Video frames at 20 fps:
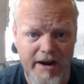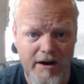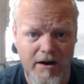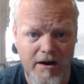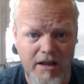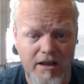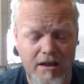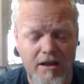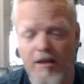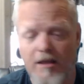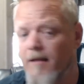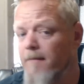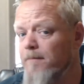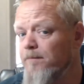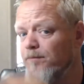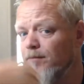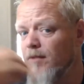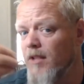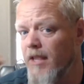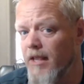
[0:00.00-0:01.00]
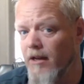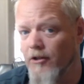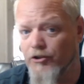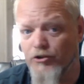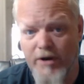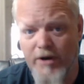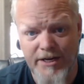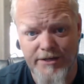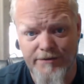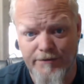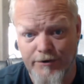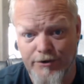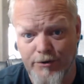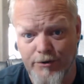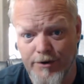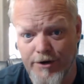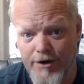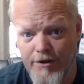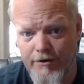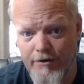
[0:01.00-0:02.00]
area, it'll transfer
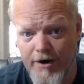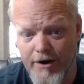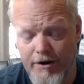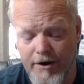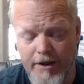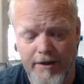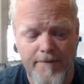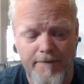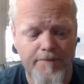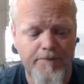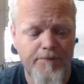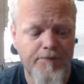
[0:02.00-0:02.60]
to another area.